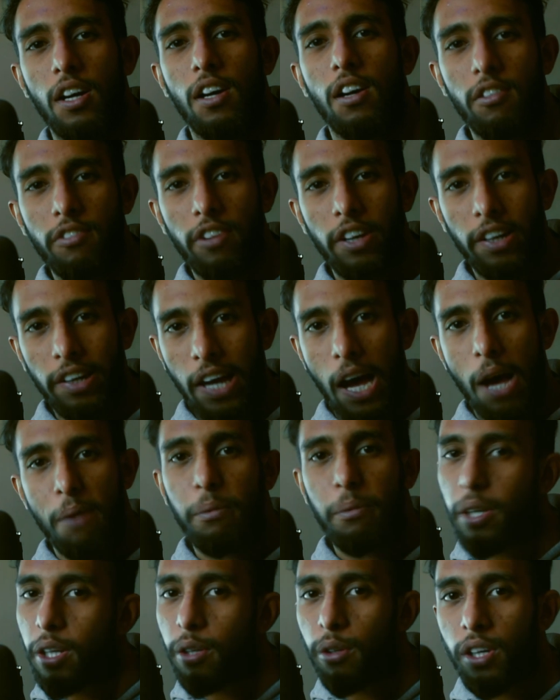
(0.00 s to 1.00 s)
Uh, very
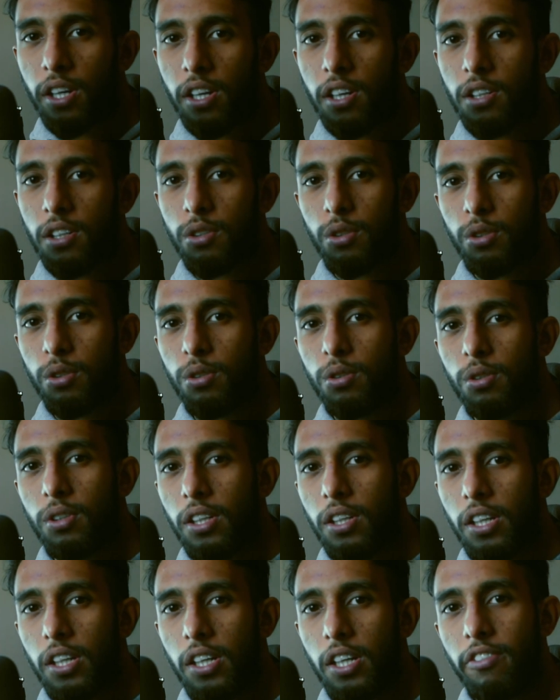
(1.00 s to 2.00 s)
happy new year to
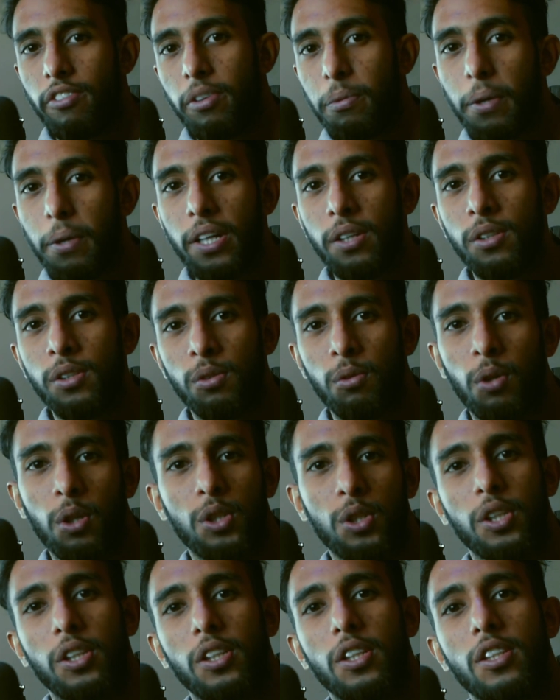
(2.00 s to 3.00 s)
everybody who's
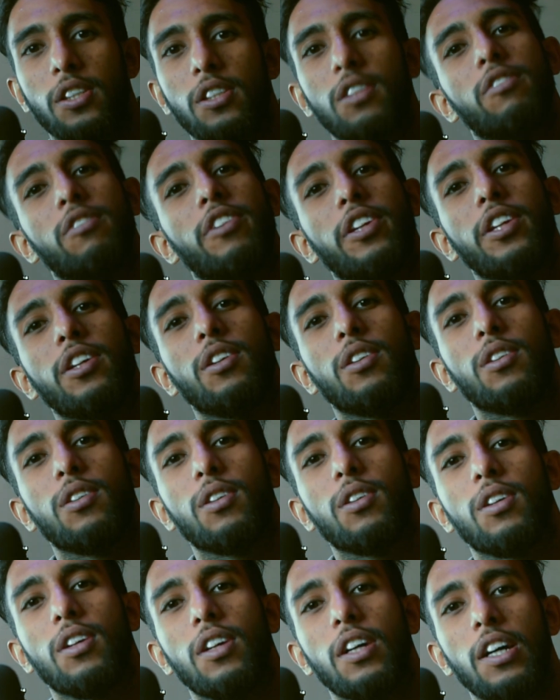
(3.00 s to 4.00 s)
watching this
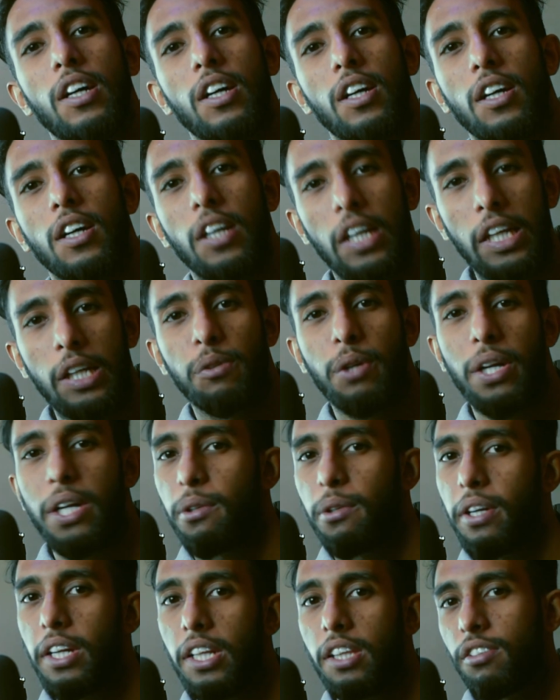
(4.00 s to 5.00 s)
video uh, in
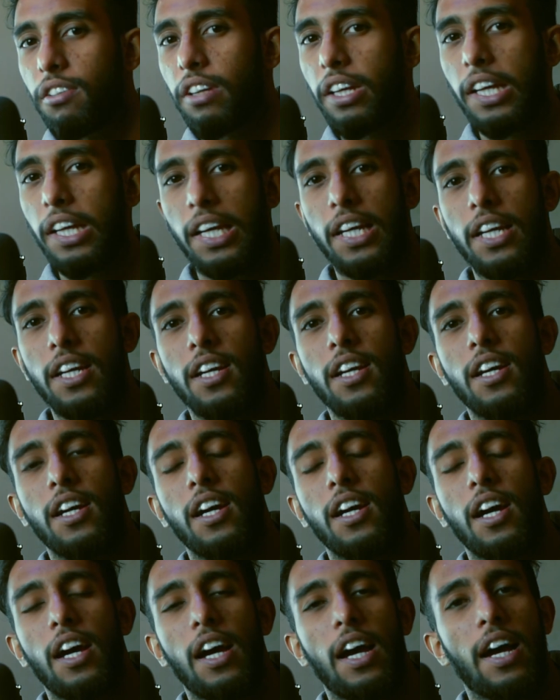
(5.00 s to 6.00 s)
2023.
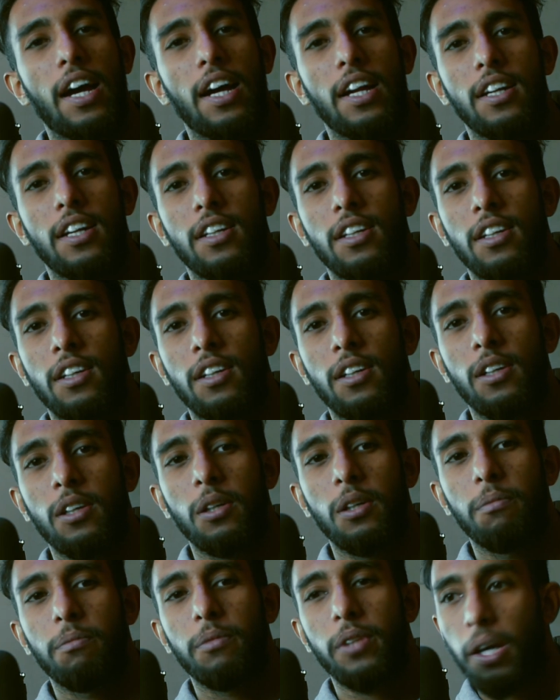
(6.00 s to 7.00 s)
And
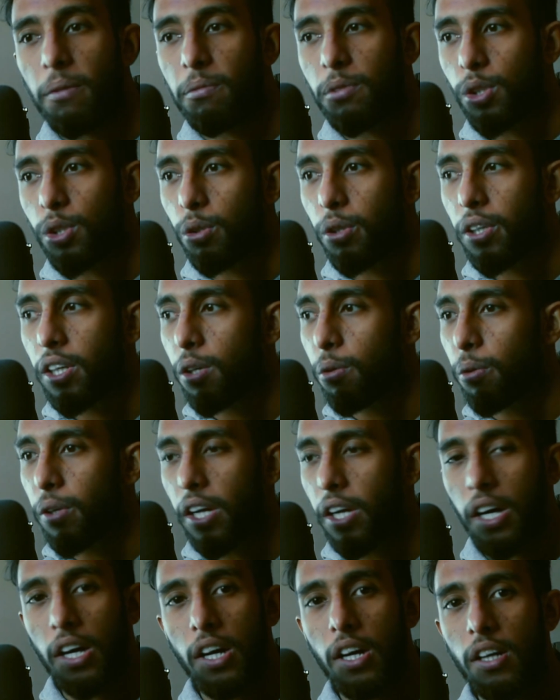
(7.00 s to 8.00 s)
uh, yep, so here
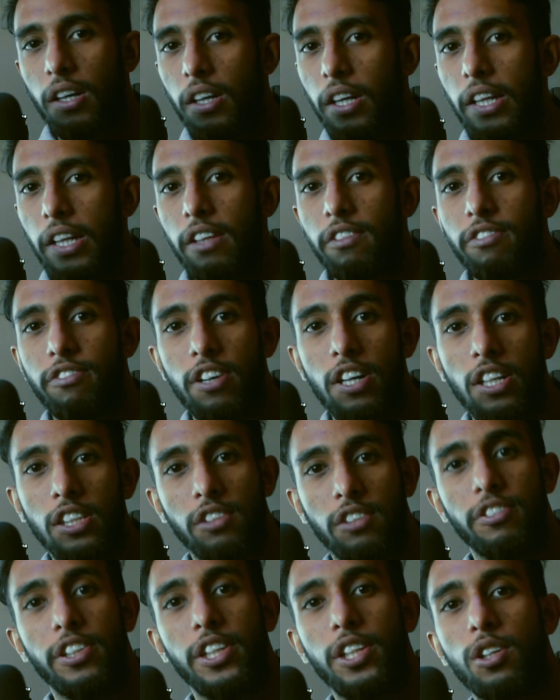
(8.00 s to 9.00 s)
we are in the
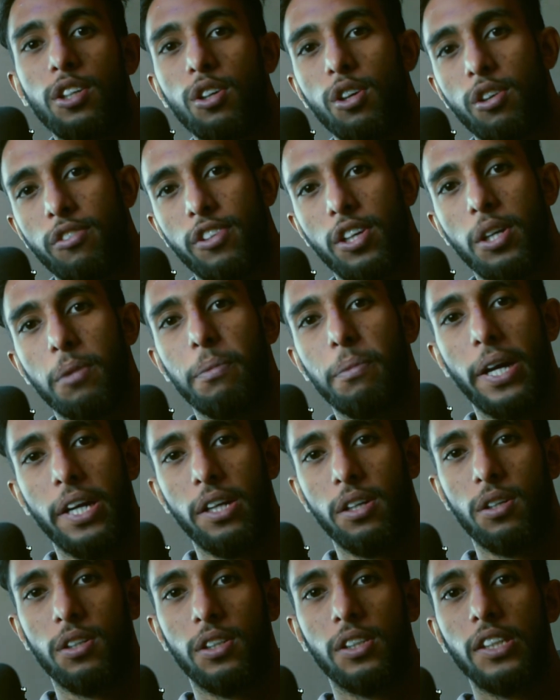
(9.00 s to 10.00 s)
first video of our
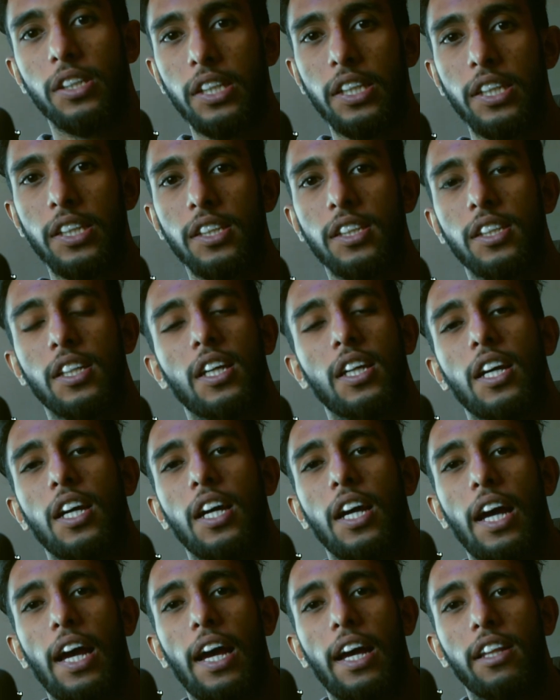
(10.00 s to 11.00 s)
PyTorch series.
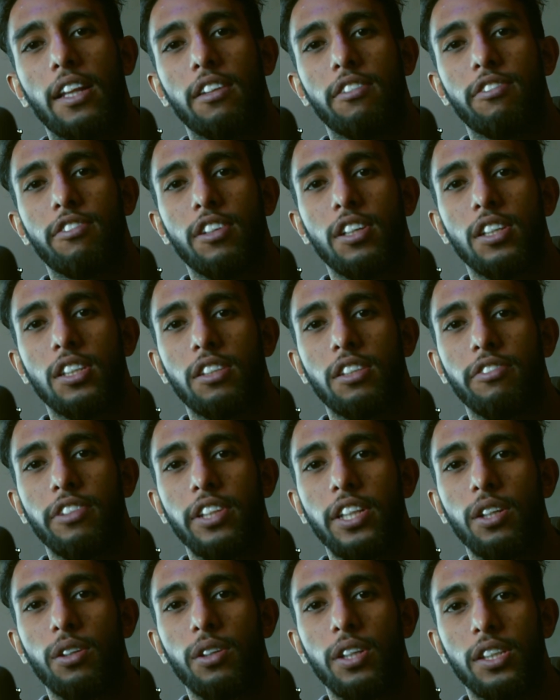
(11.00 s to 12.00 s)
And the first
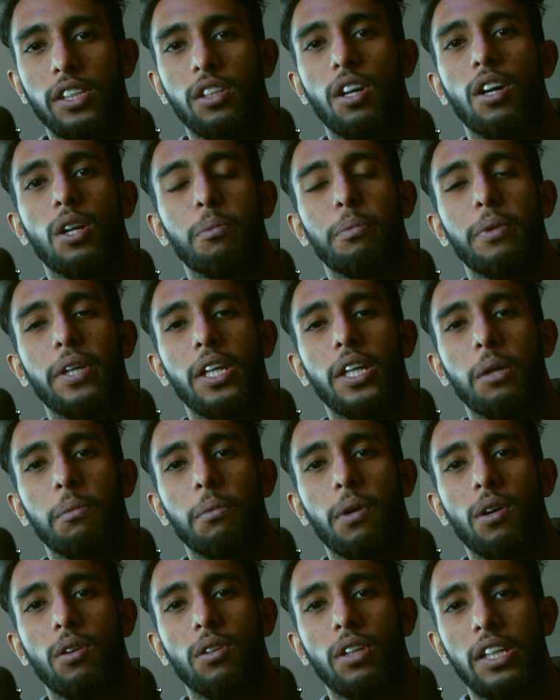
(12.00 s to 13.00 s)
video is going to be
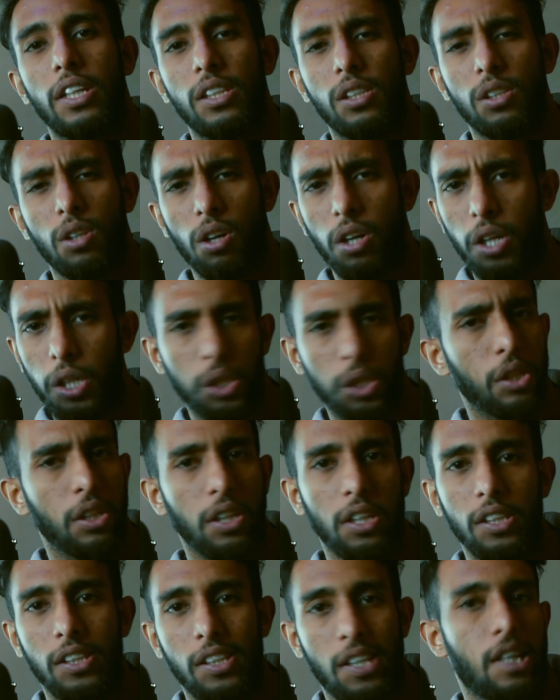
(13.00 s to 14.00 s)
about installation
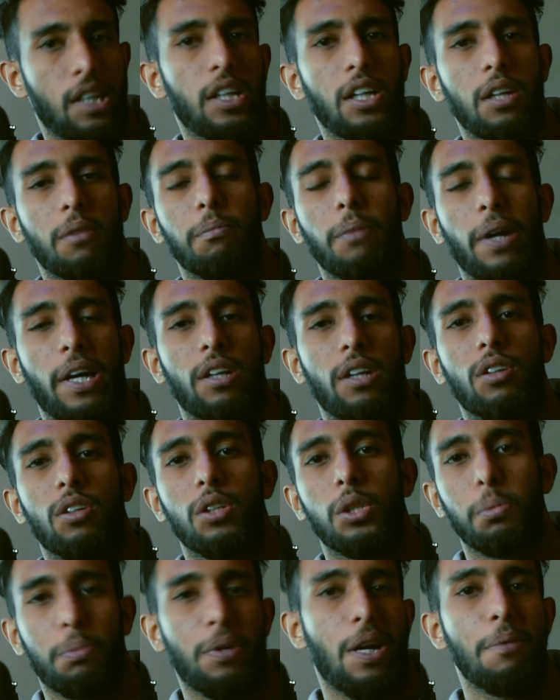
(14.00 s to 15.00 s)
and setting up
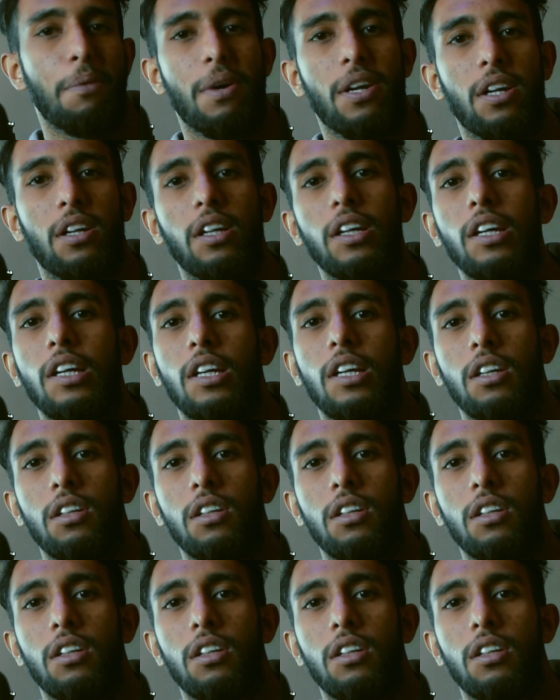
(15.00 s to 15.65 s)
PyTorch primarily.